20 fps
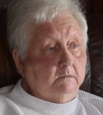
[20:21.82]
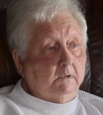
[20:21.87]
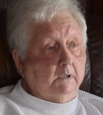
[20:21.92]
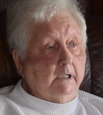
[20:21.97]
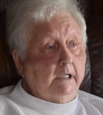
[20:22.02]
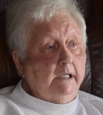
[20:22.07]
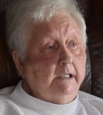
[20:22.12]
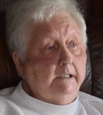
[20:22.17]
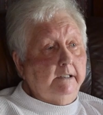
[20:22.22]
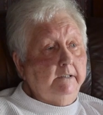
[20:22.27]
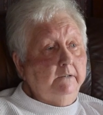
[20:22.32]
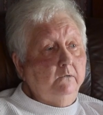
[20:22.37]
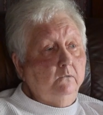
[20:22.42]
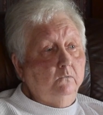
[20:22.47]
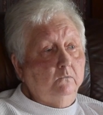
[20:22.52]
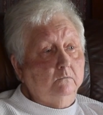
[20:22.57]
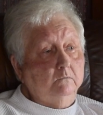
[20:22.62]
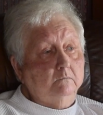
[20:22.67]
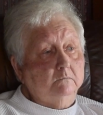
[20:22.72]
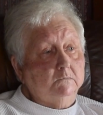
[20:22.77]
Hill,
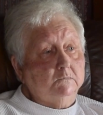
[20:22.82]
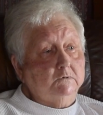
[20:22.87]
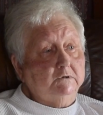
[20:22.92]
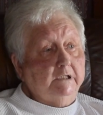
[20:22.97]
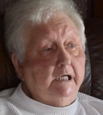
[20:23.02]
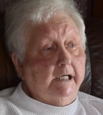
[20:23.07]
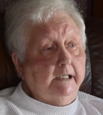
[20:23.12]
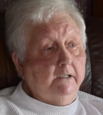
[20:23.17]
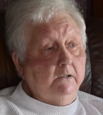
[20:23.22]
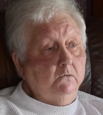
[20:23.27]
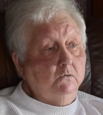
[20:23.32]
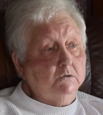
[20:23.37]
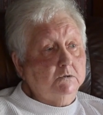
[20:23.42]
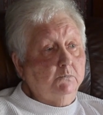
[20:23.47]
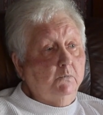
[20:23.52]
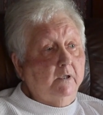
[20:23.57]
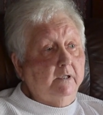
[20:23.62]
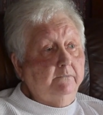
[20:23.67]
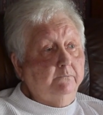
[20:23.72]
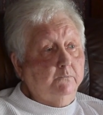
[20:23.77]
Jack Hill's
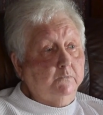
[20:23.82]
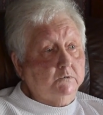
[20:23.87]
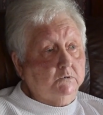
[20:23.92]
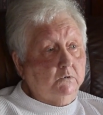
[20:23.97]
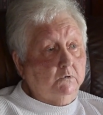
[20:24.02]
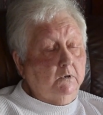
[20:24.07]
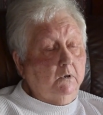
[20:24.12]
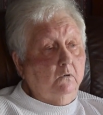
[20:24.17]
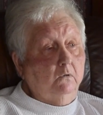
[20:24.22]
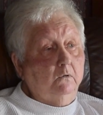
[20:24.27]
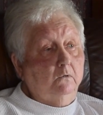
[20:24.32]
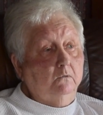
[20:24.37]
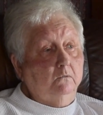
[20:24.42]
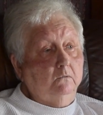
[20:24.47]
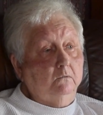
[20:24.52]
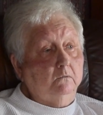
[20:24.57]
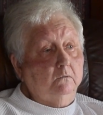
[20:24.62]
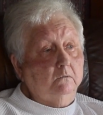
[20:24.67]
wife, was her daughter.